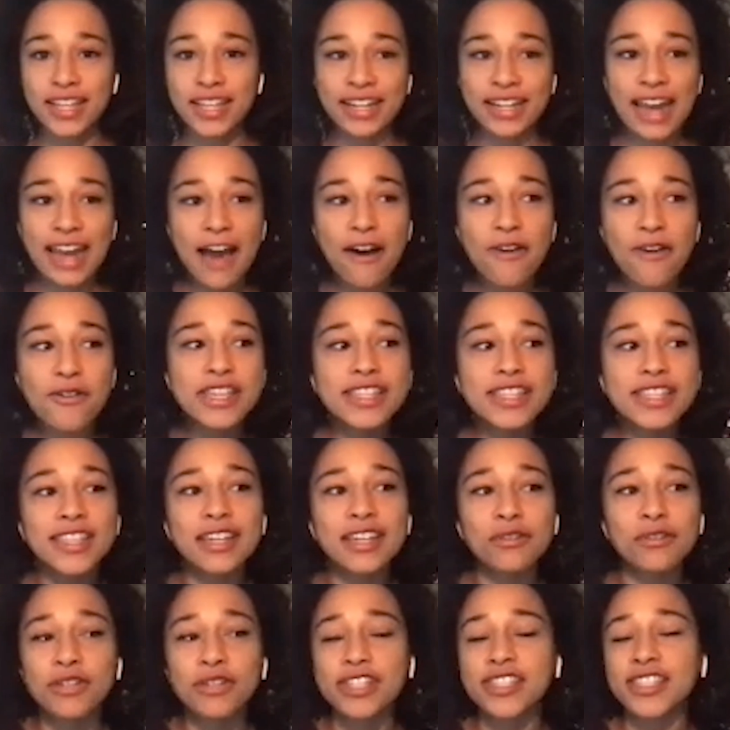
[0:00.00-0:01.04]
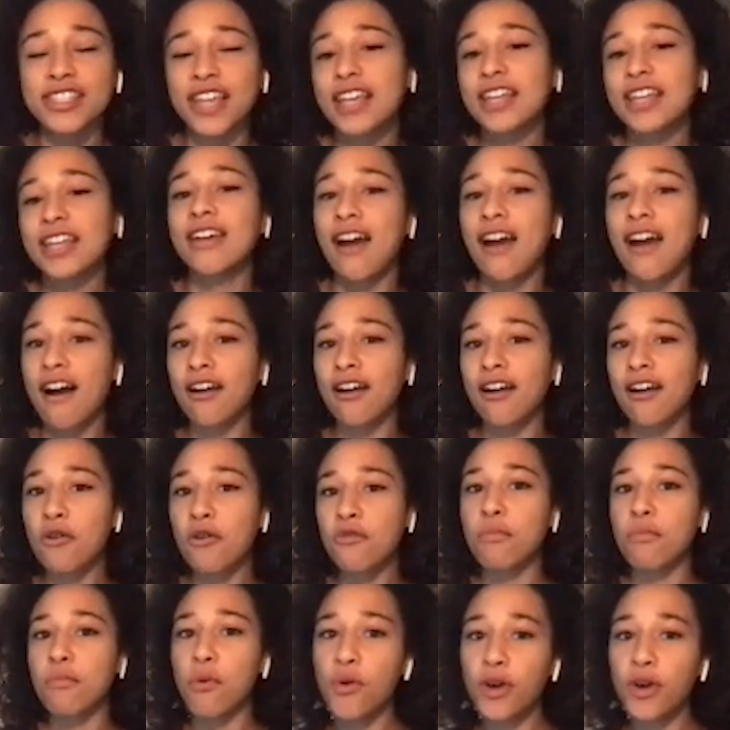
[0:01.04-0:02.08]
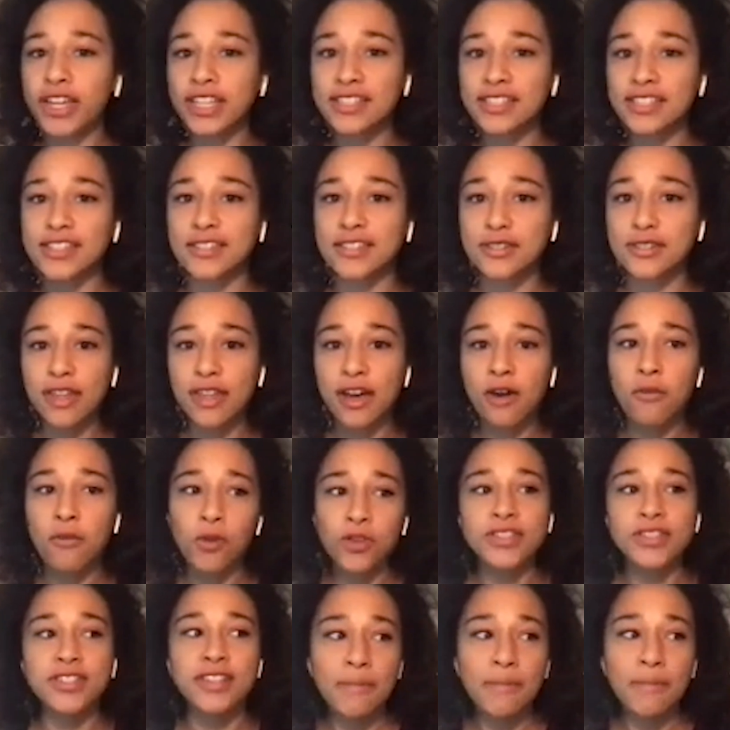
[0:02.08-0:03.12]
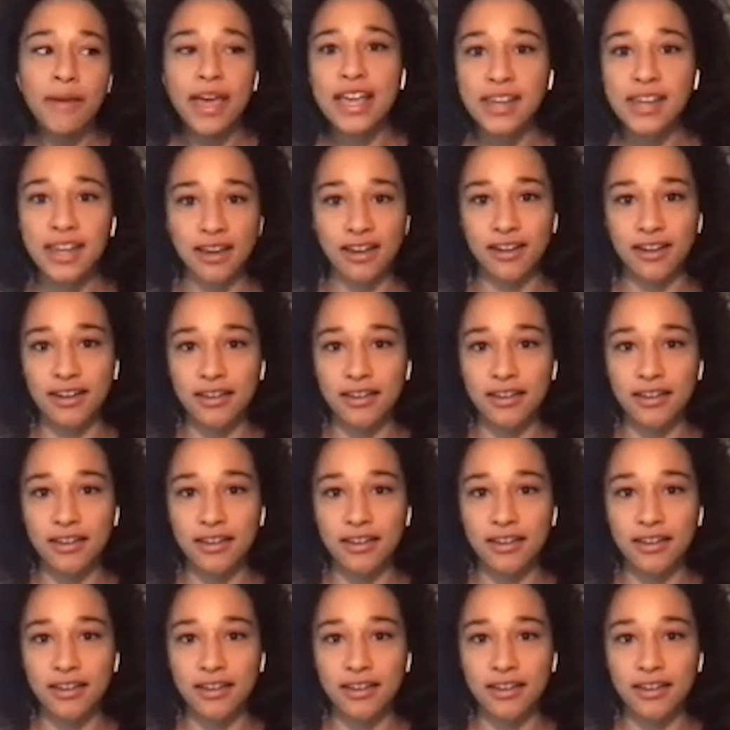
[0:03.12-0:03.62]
that now he's like reciting our own points so that we'll stop hating